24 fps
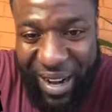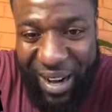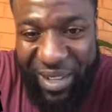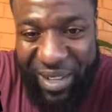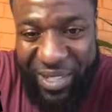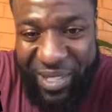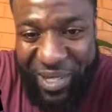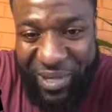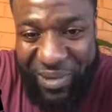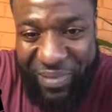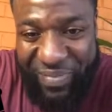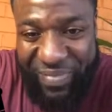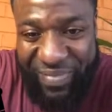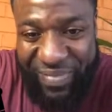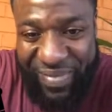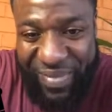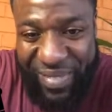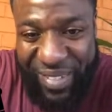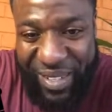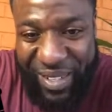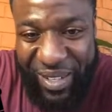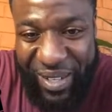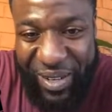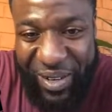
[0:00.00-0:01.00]
Awesome.
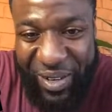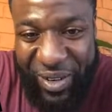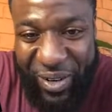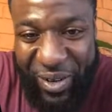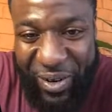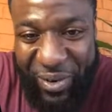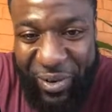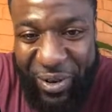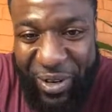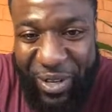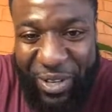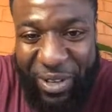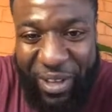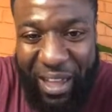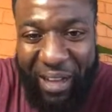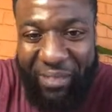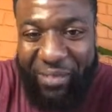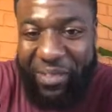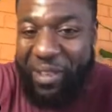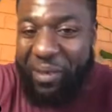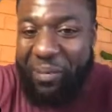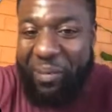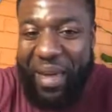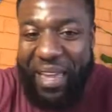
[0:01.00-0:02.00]
Cool. Well, you
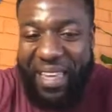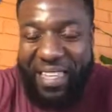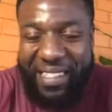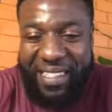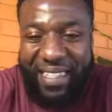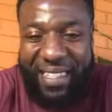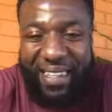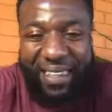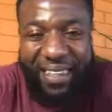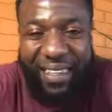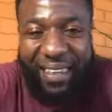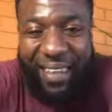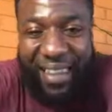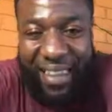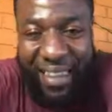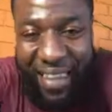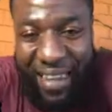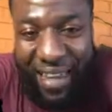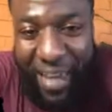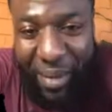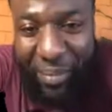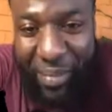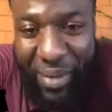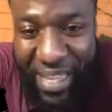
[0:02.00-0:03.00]
have an amazing
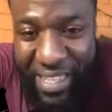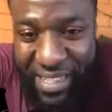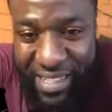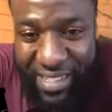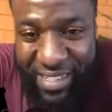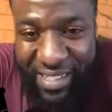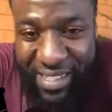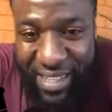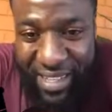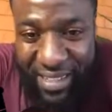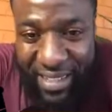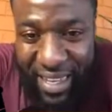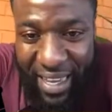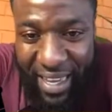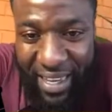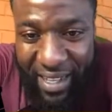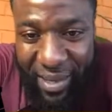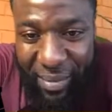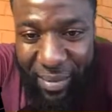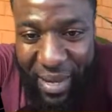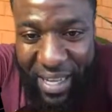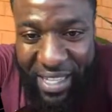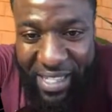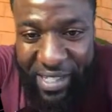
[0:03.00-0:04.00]
Sunday, an
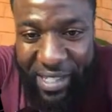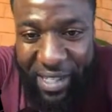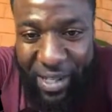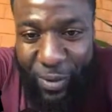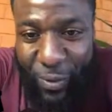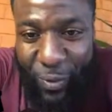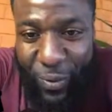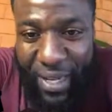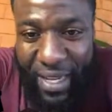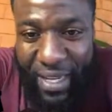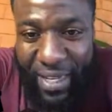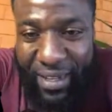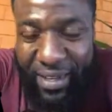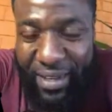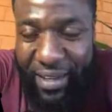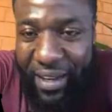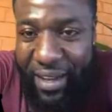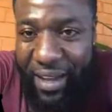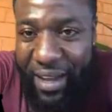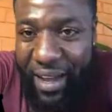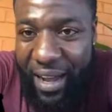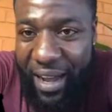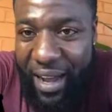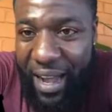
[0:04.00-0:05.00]
amazing week.
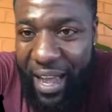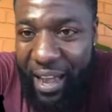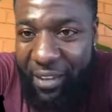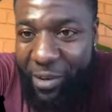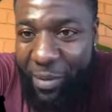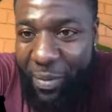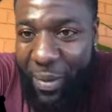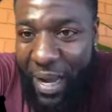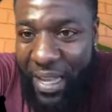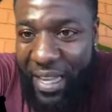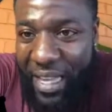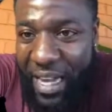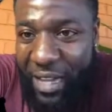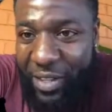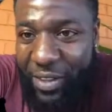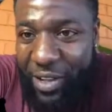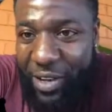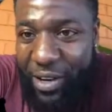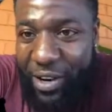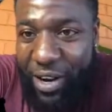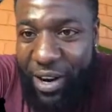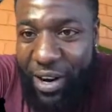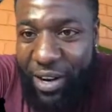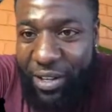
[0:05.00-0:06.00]
Everybody out
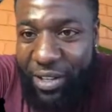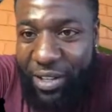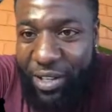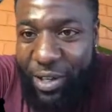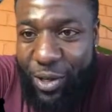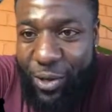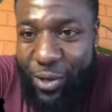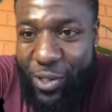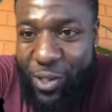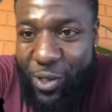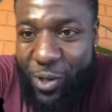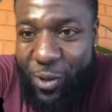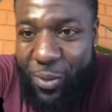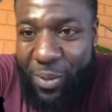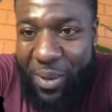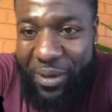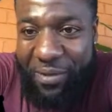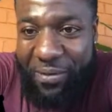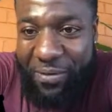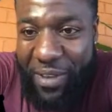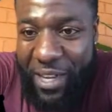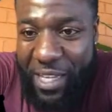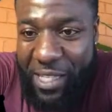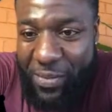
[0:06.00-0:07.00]
there on YouTube and
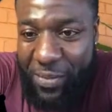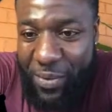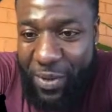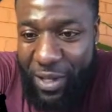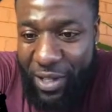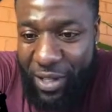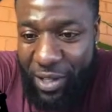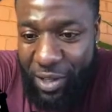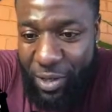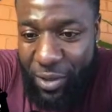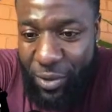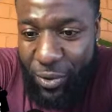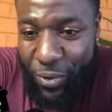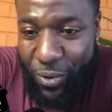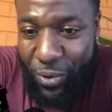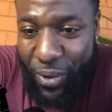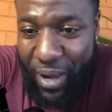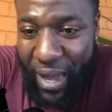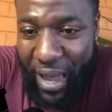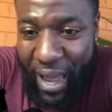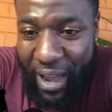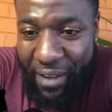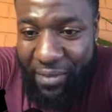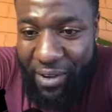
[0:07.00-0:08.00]
Facebook, you
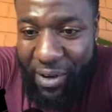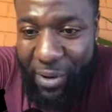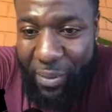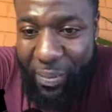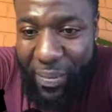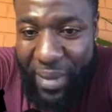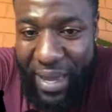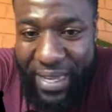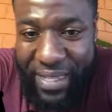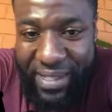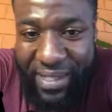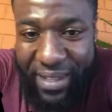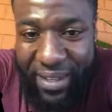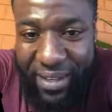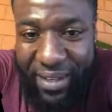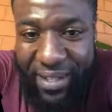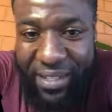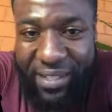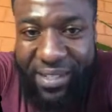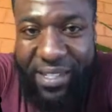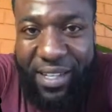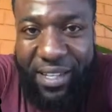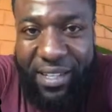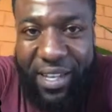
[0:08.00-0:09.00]
have an amazing
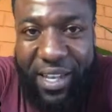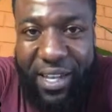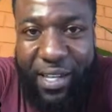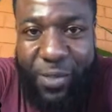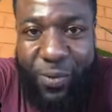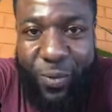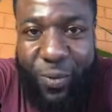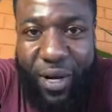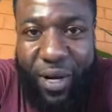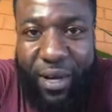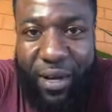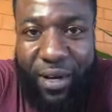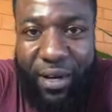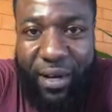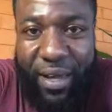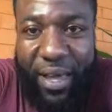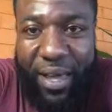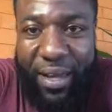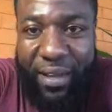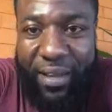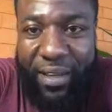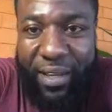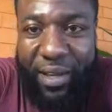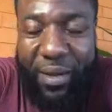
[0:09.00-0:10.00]
Sunday as well
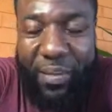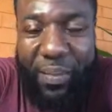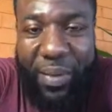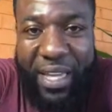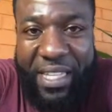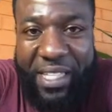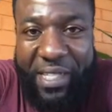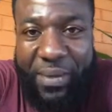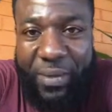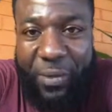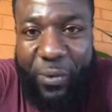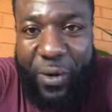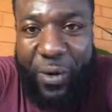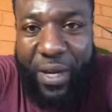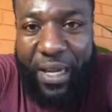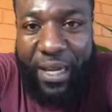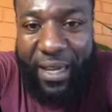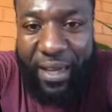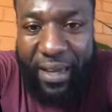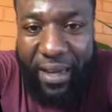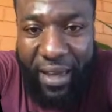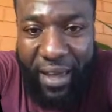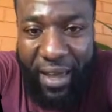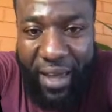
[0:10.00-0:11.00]
and an amazing week.
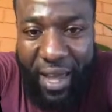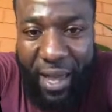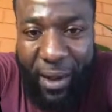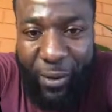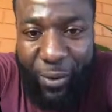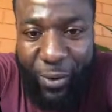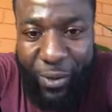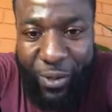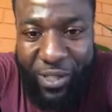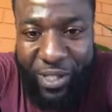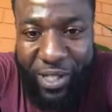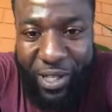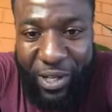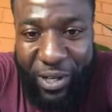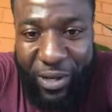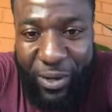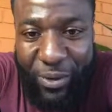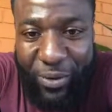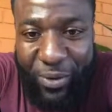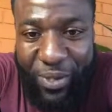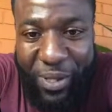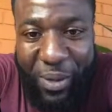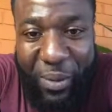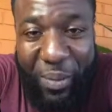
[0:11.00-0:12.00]
And we'll see you
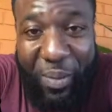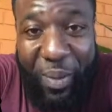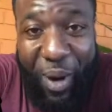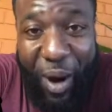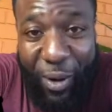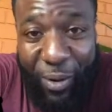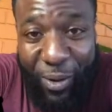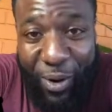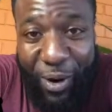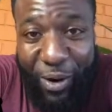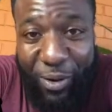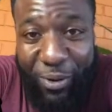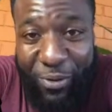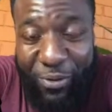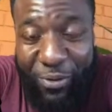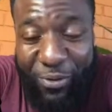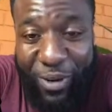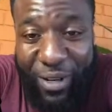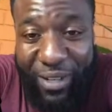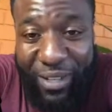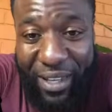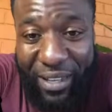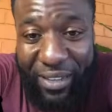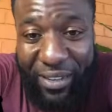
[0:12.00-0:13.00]
tomorrow for
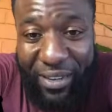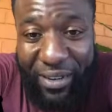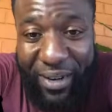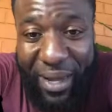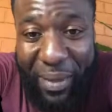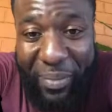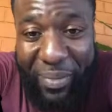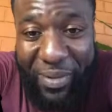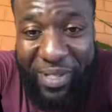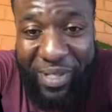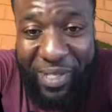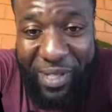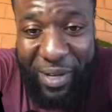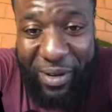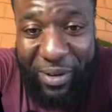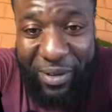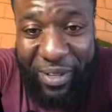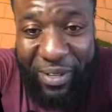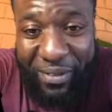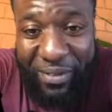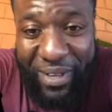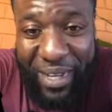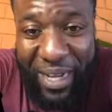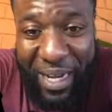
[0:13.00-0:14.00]
another episode
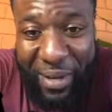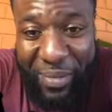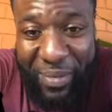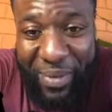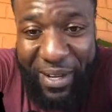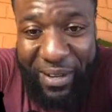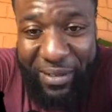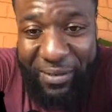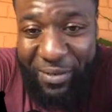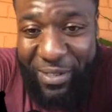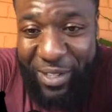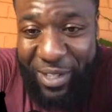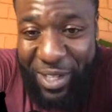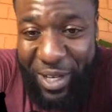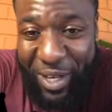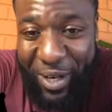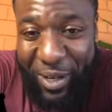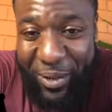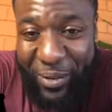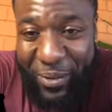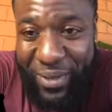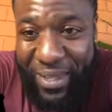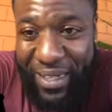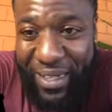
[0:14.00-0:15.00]
of Cup of
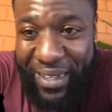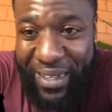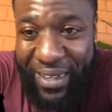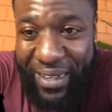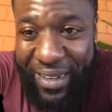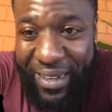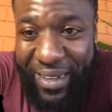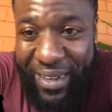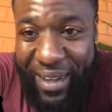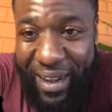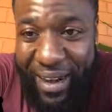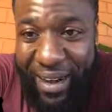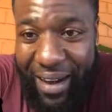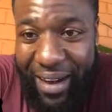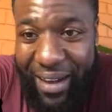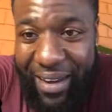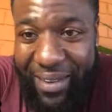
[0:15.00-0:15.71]
Joe. All right.